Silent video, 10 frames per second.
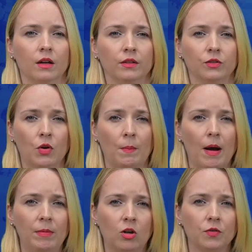The
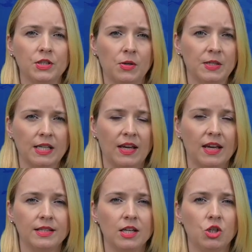Republic of Srpska
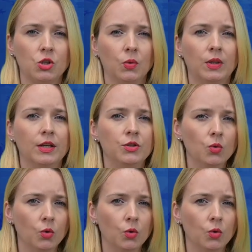has issued a new